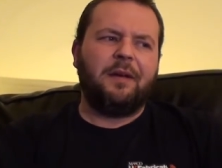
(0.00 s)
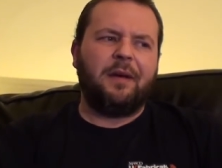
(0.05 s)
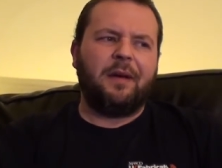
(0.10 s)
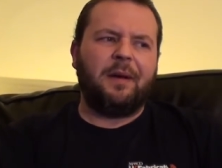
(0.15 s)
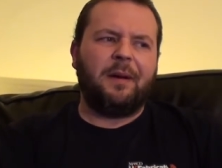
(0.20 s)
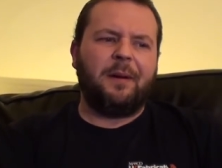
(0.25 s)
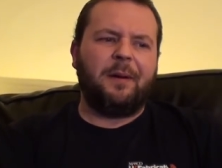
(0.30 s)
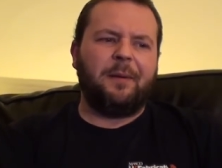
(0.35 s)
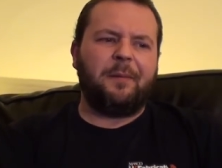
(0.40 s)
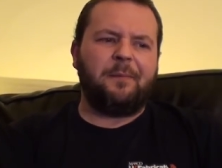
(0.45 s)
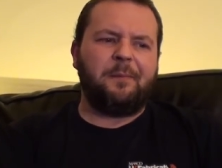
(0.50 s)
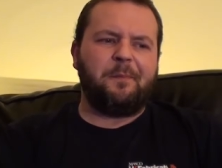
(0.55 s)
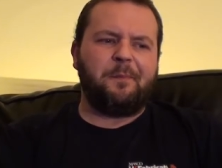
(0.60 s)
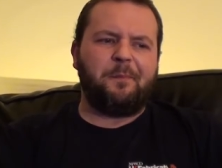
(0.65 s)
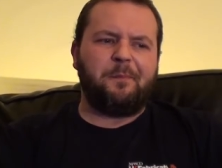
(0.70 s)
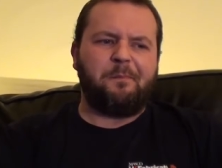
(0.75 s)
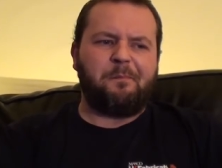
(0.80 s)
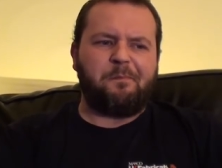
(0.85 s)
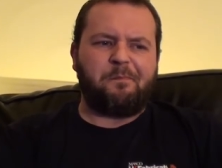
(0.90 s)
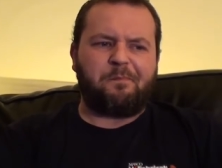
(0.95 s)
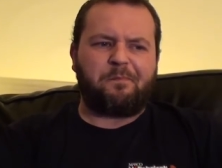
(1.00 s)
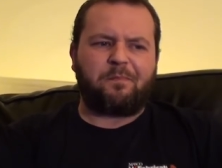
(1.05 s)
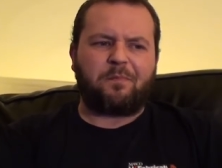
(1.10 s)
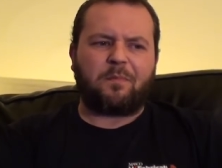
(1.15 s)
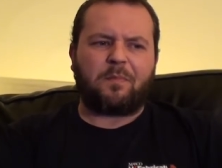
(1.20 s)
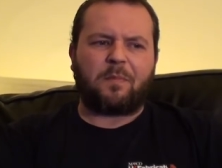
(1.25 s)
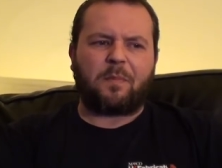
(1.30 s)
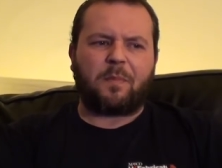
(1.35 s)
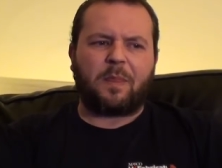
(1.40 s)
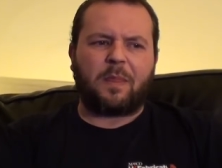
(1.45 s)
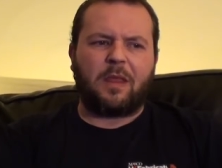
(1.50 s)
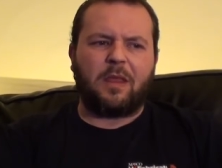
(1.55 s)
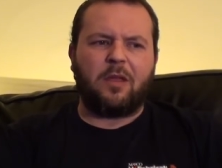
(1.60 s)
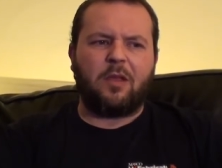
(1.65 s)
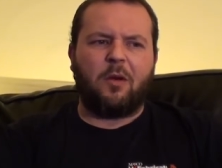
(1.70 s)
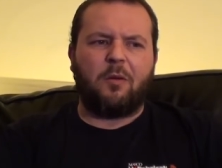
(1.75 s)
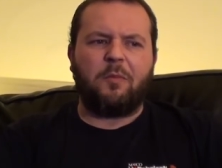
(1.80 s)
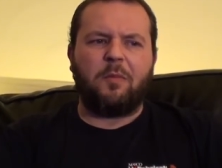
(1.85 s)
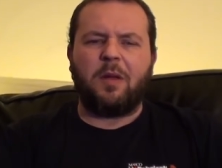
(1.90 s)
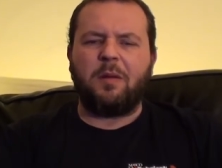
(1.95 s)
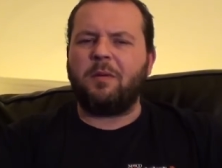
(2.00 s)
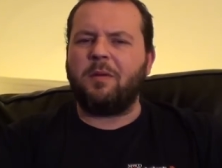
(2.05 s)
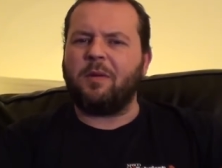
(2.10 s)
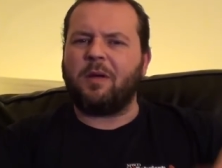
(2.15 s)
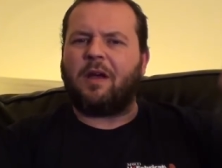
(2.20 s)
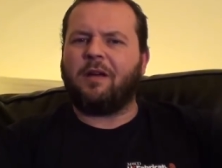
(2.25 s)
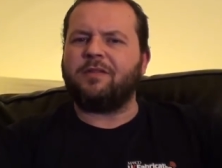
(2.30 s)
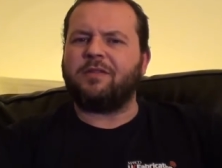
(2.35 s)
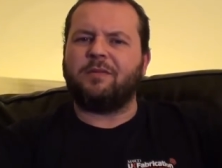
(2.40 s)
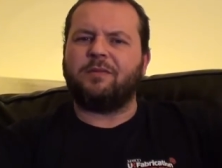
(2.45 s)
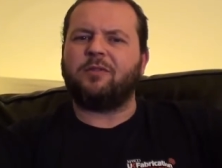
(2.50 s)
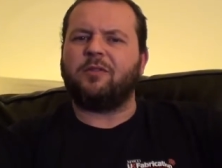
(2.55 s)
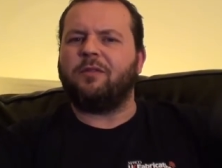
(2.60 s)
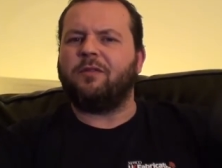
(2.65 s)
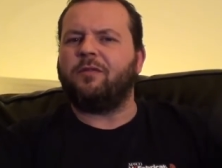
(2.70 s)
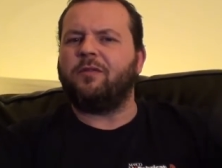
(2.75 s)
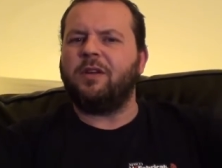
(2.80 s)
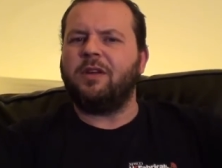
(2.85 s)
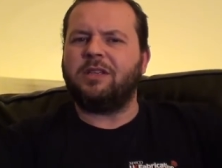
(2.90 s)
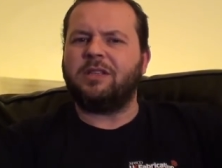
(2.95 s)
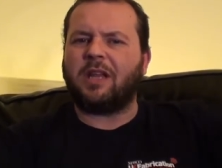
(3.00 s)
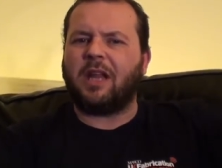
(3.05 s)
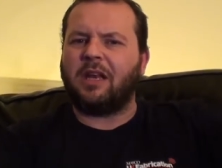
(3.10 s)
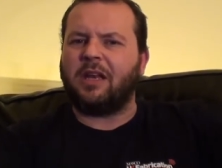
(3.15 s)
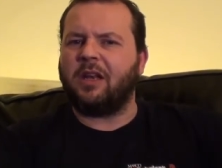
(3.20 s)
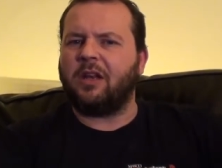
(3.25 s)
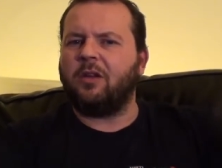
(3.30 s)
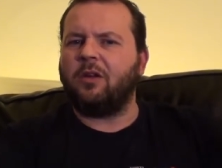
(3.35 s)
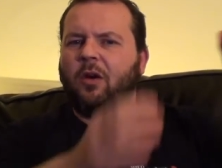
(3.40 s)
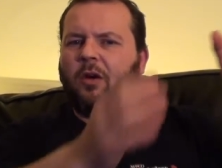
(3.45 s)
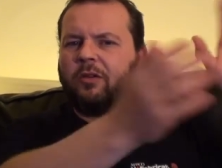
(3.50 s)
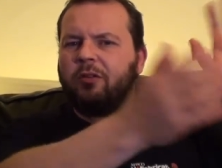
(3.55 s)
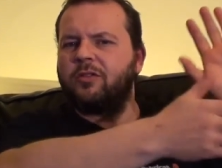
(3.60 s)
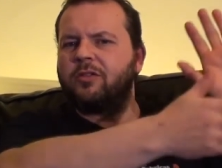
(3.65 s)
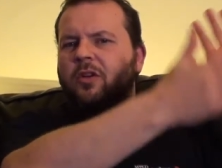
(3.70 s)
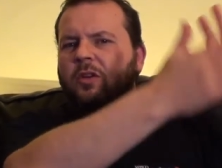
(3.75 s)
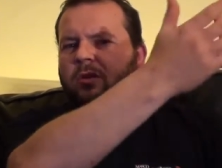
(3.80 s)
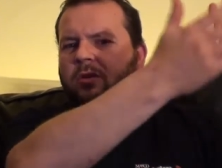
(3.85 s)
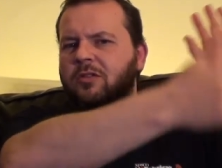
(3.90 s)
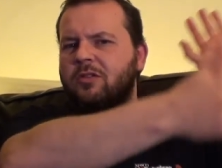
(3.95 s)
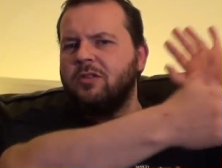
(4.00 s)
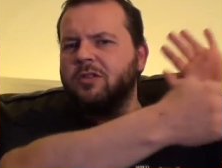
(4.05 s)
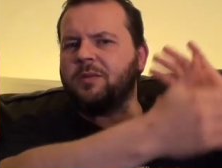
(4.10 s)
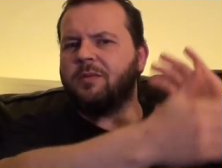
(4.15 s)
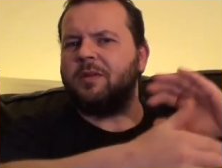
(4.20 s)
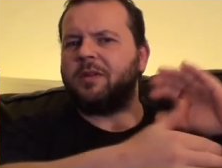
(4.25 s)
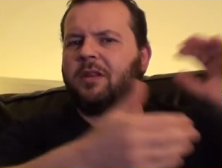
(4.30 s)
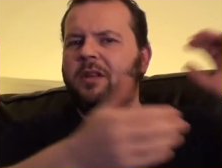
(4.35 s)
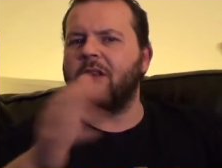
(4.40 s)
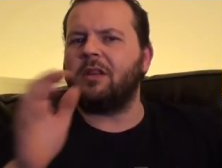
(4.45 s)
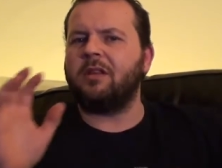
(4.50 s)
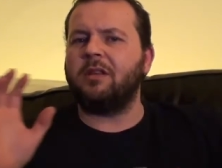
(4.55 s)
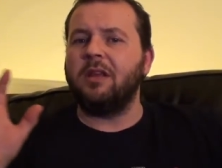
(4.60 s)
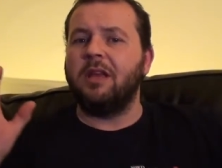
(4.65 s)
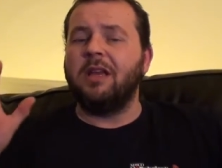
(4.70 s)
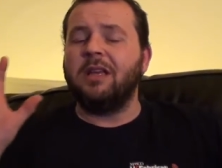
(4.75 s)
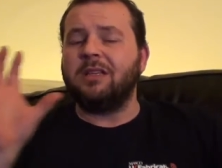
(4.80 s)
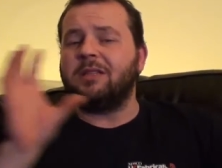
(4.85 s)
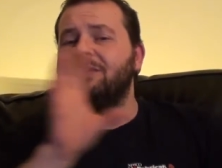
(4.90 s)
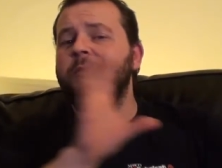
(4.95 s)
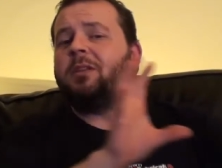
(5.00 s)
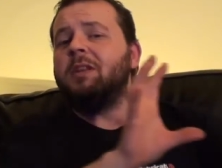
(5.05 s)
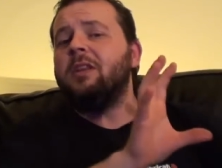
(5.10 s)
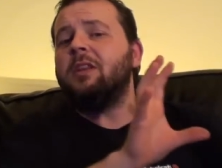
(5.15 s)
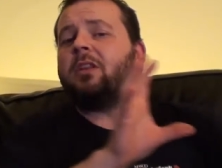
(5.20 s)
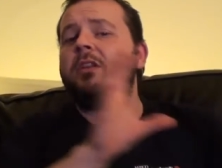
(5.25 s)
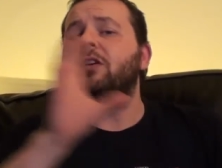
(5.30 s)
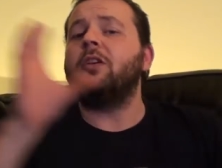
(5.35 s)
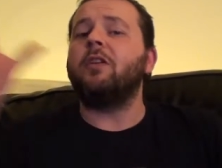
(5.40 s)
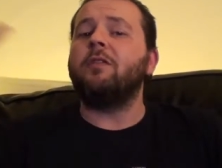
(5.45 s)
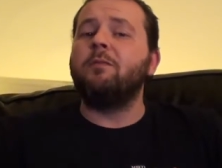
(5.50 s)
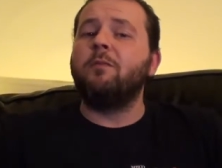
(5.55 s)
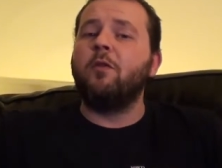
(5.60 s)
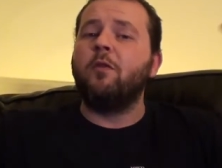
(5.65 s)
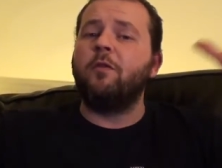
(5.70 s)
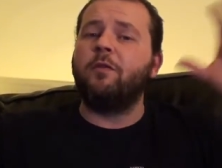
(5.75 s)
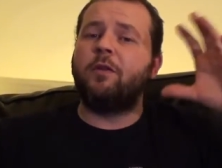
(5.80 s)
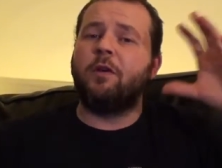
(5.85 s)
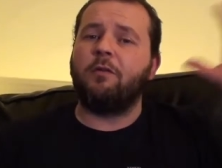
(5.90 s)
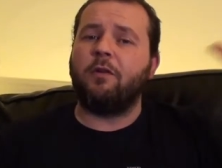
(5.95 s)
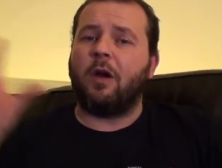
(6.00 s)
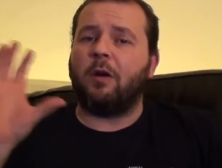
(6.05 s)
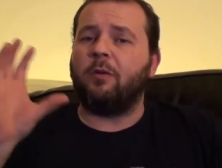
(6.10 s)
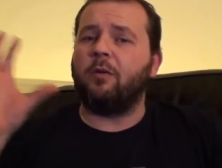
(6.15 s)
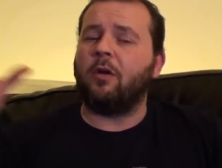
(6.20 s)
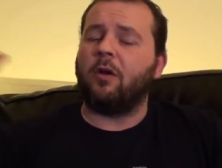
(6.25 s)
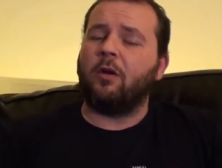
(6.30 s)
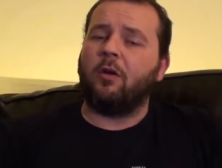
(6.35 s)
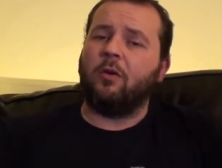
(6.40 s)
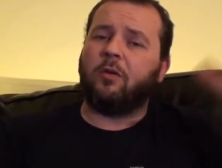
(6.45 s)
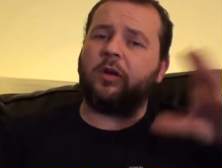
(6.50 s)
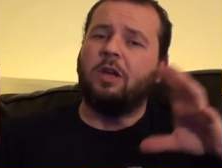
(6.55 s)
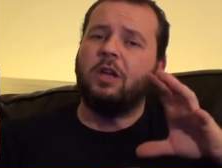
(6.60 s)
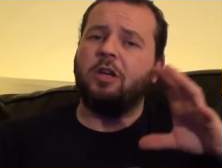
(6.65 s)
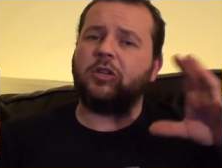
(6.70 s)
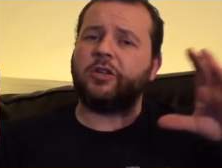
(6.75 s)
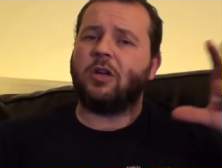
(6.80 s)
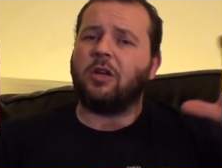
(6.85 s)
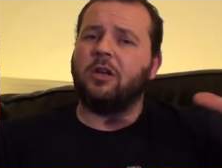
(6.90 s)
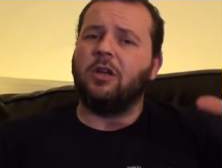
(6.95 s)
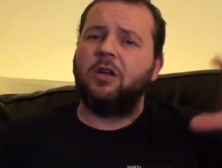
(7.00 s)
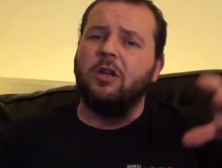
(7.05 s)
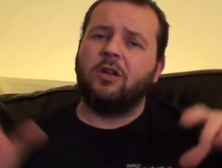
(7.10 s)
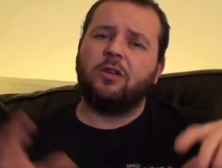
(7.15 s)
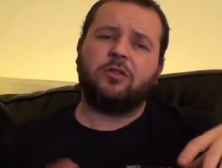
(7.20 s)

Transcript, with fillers: Um, you know, maybe you have some sort of freestanding consoles or something that something that they could have moved around on location.